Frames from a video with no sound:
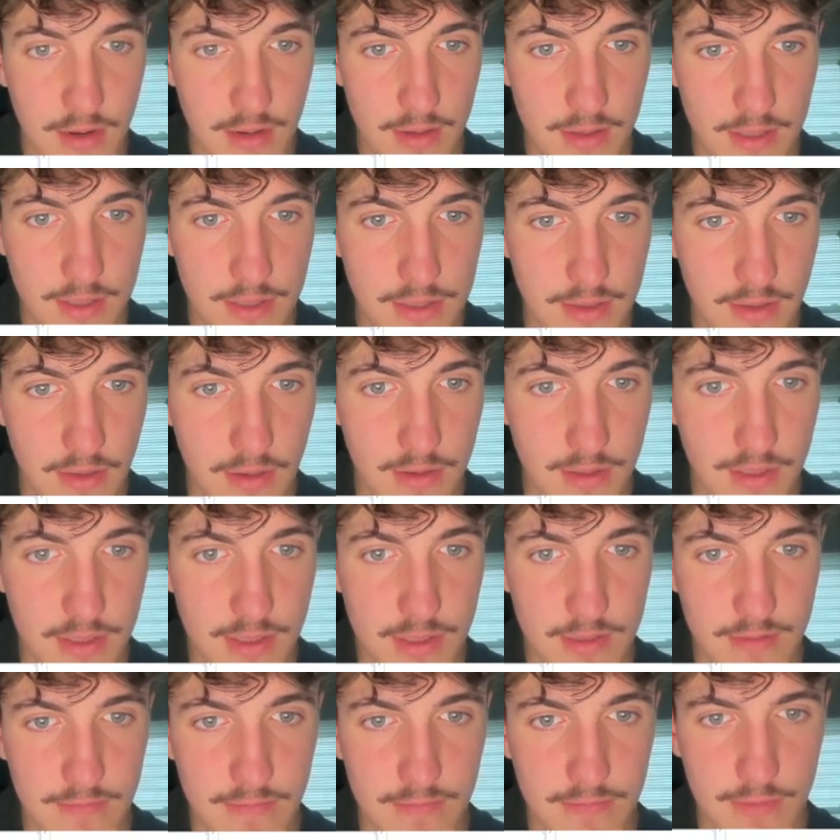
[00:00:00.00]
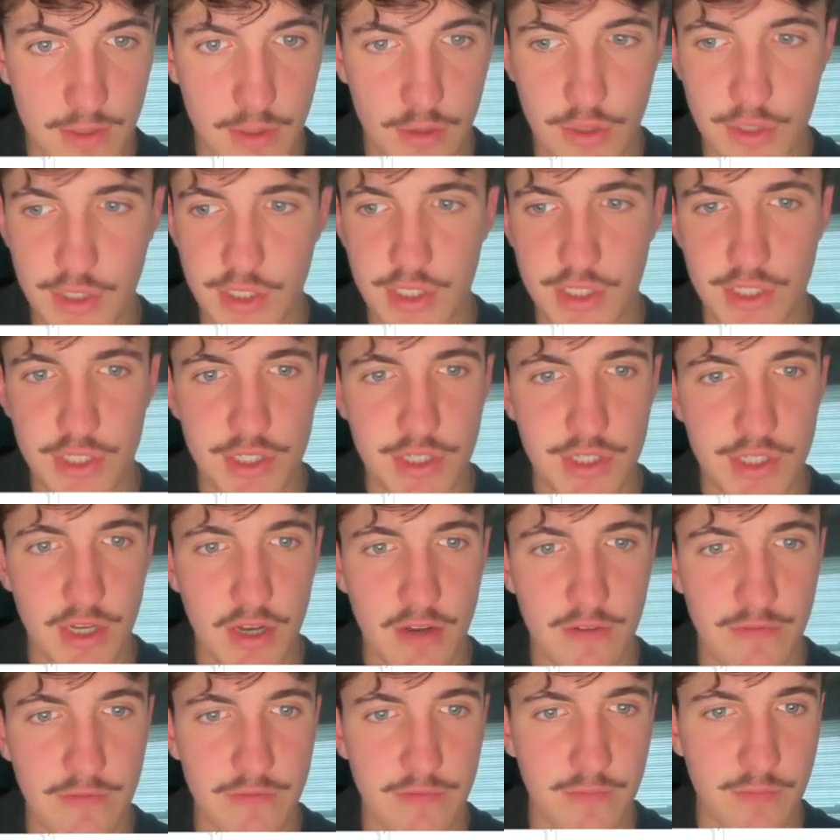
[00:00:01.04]
just all this
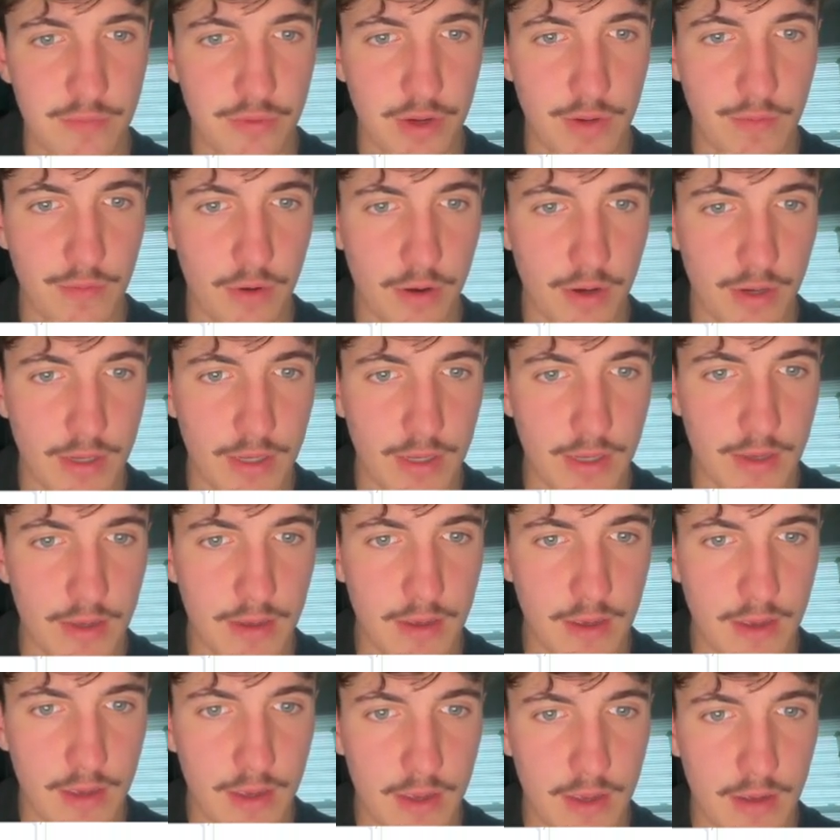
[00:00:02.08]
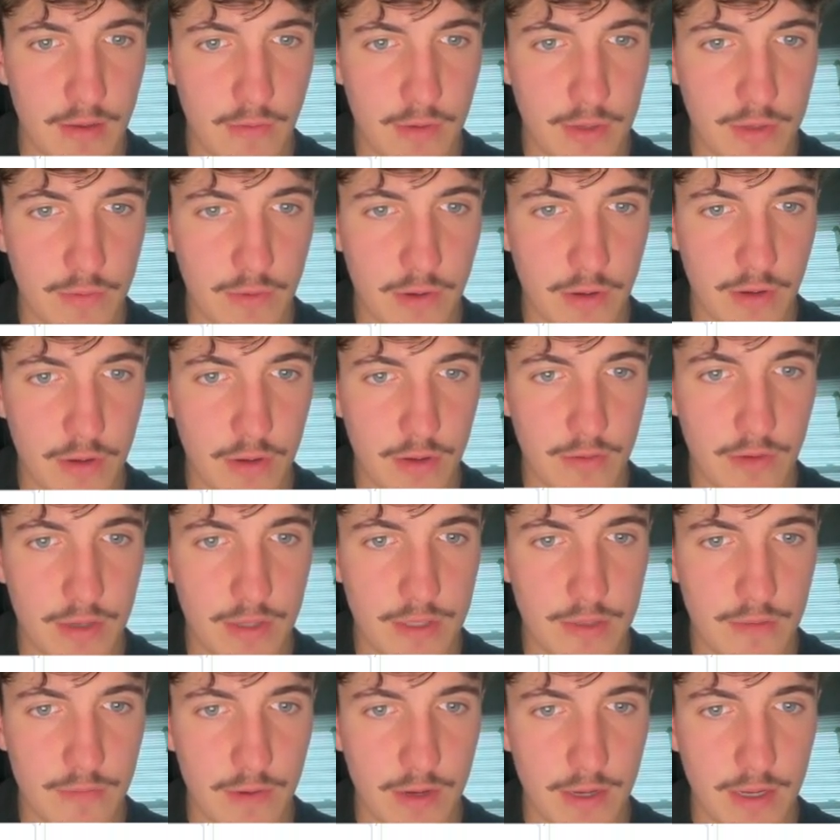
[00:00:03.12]
stuff pre-market, which went all the way
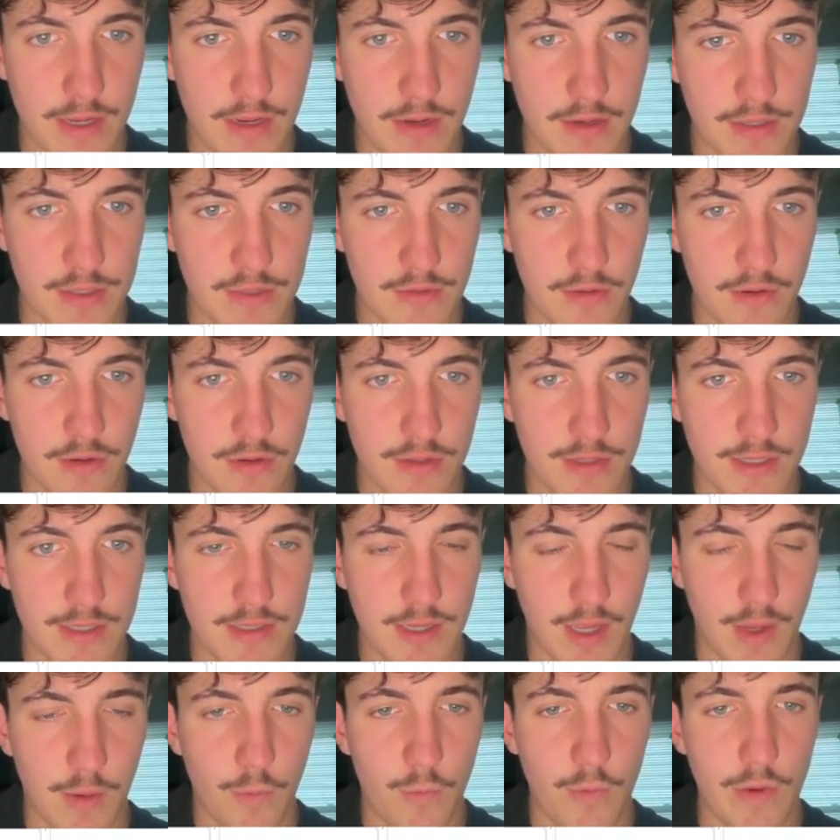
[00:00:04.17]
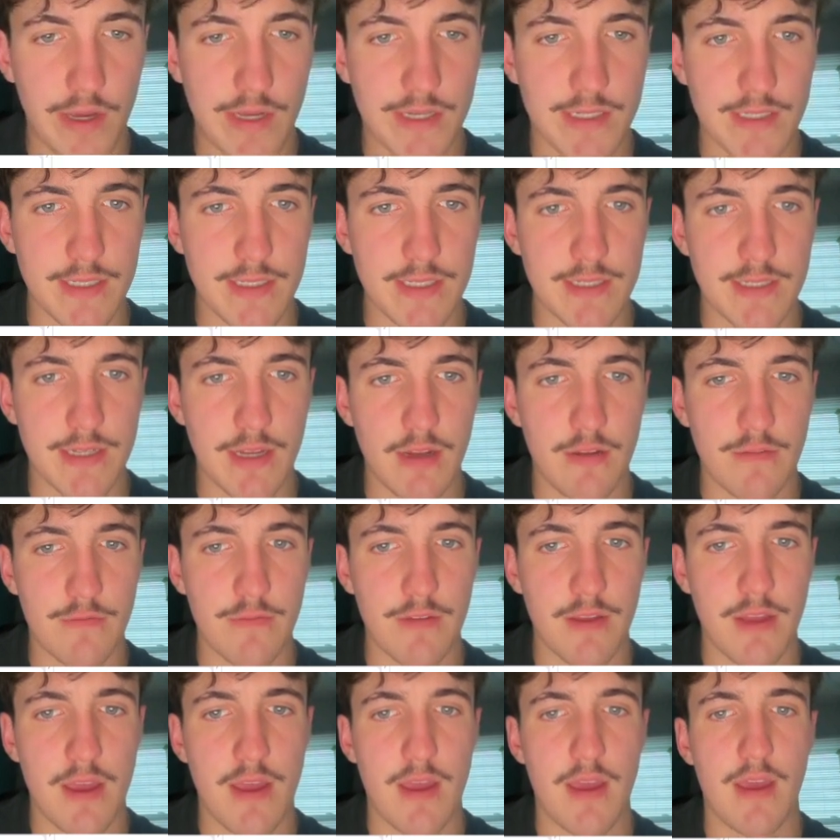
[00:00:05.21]
to right here. So all these like wicks and stuff.
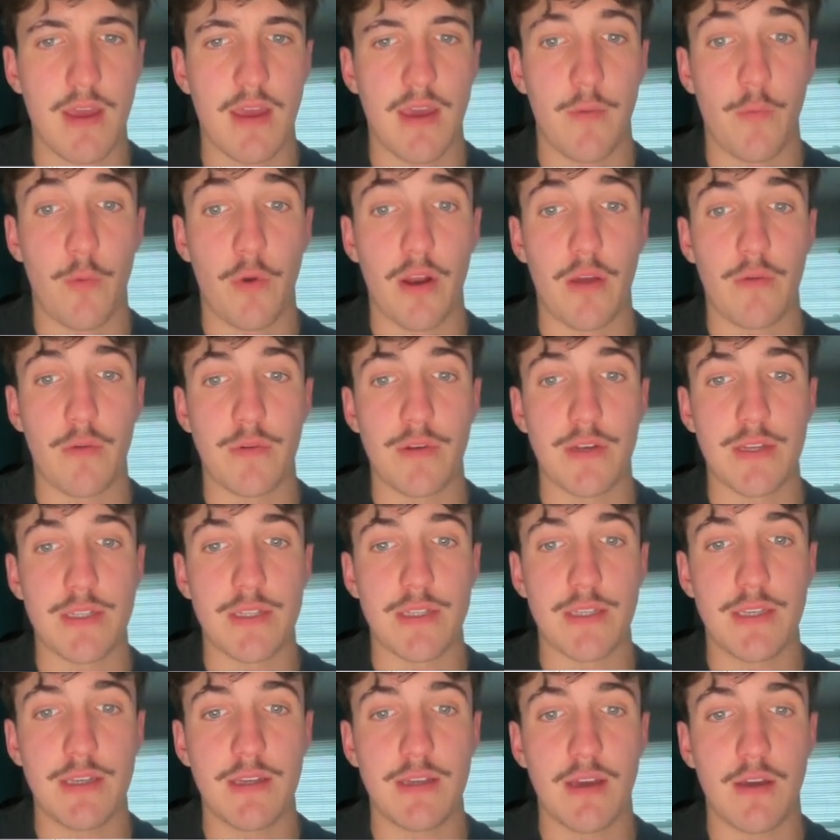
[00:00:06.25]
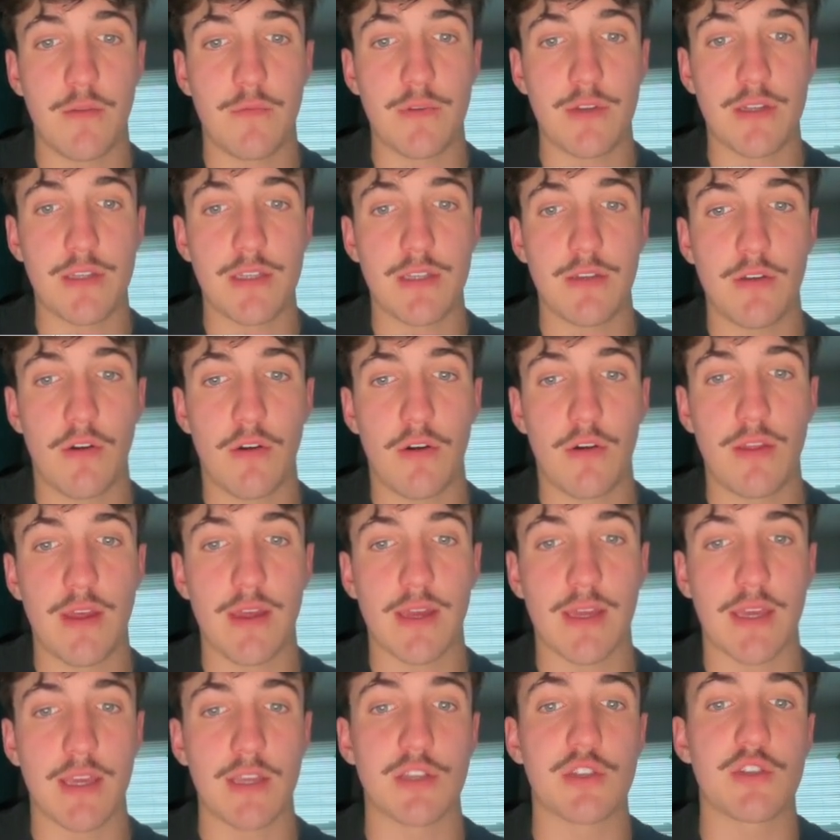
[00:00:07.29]
And what I wanted to see all
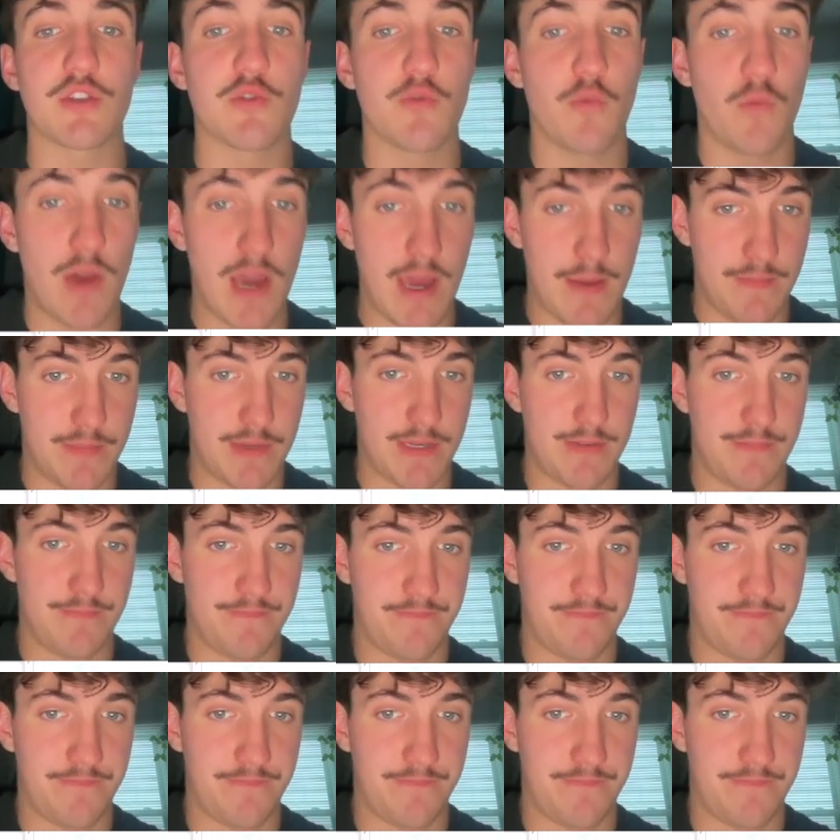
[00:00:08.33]
that get swept.